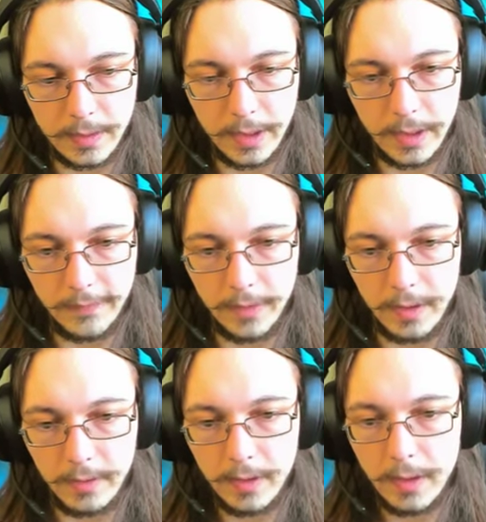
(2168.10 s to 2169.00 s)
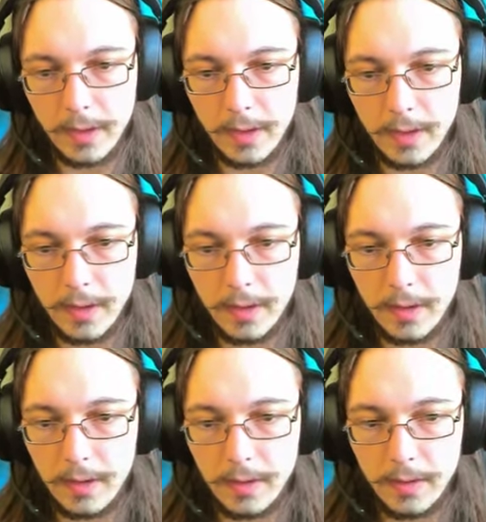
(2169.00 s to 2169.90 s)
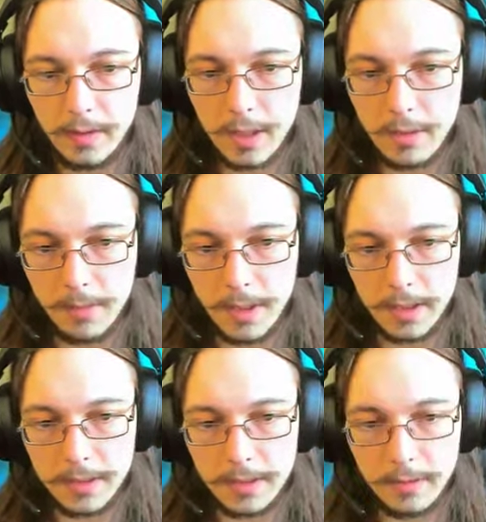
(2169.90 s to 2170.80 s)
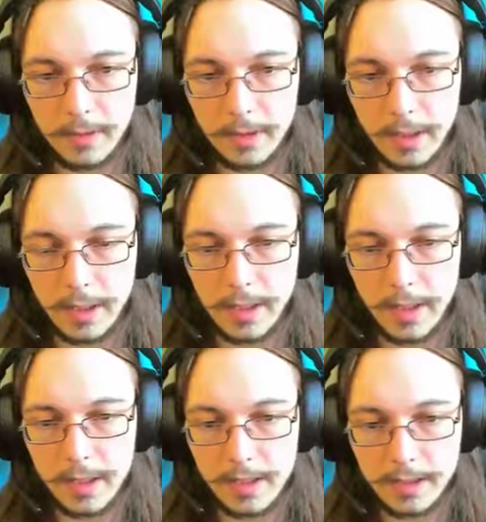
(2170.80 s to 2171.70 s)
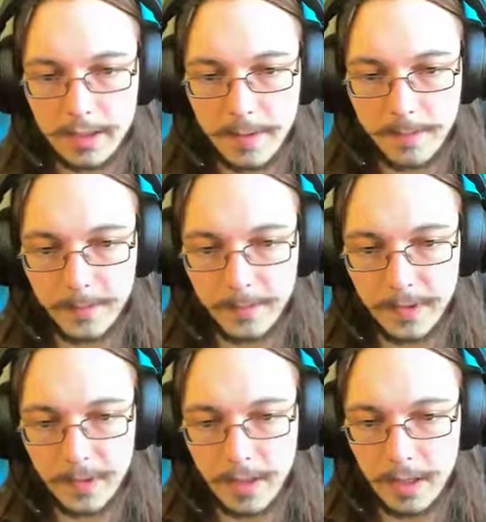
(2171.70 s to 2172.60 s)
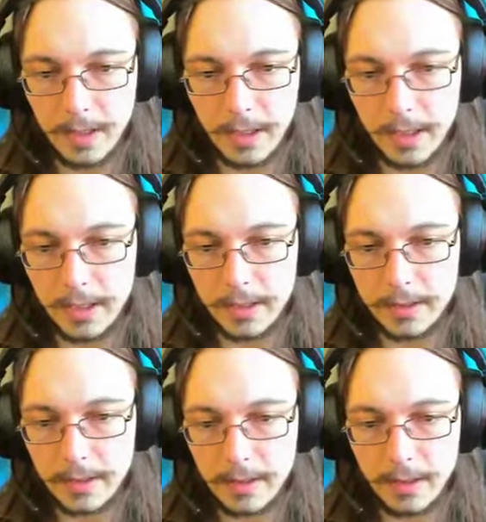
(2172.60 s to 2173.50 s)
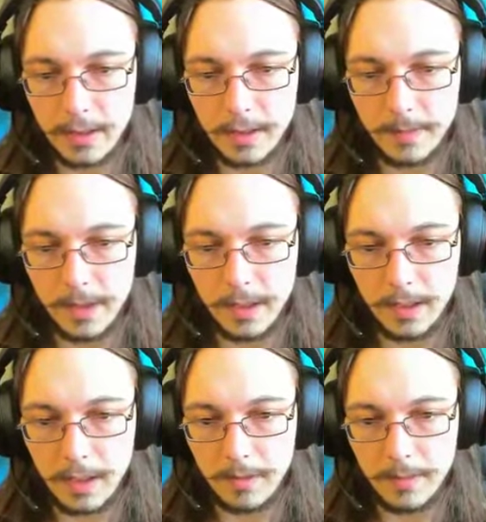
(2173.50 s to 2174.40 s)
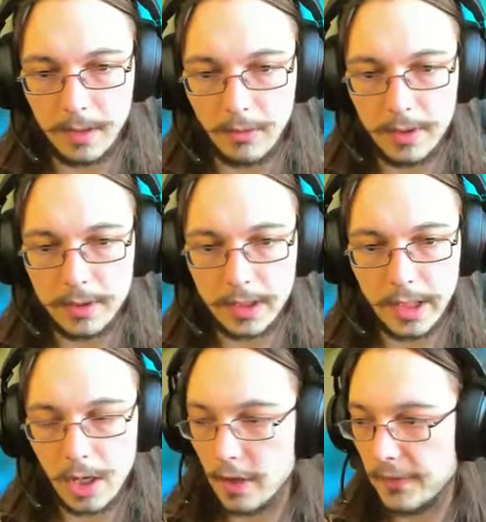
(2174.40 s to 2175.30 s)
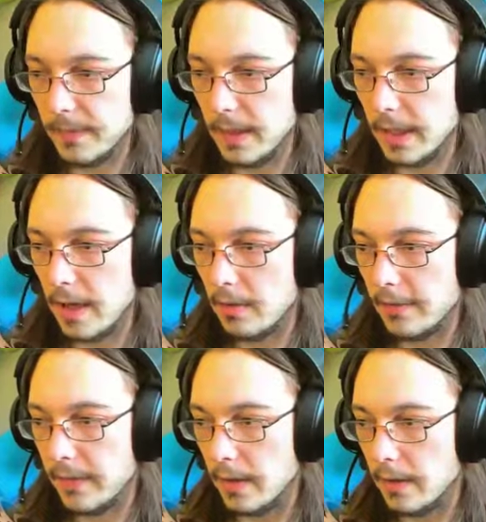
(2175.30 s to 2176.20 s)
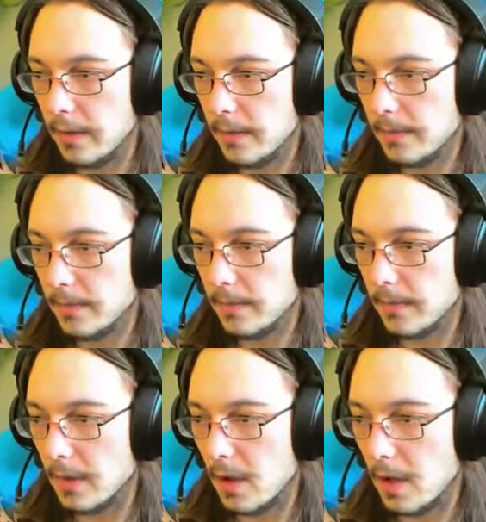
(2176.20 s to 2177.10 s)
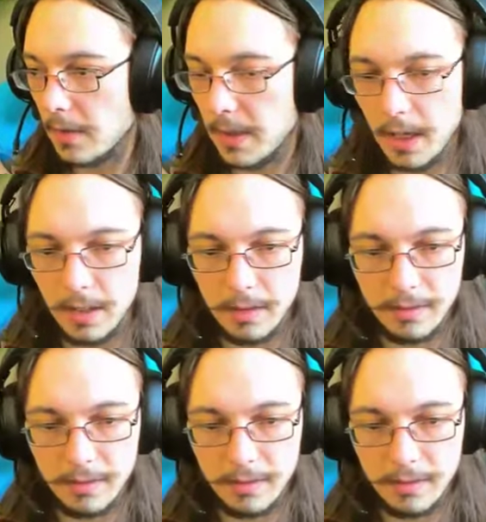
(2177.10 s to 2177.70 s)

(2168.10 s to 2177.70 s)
I have for now. Okay, well, it's starting to look kind of nice. I like it. This is going to become increasingly hard for me to get out of here. oh, man.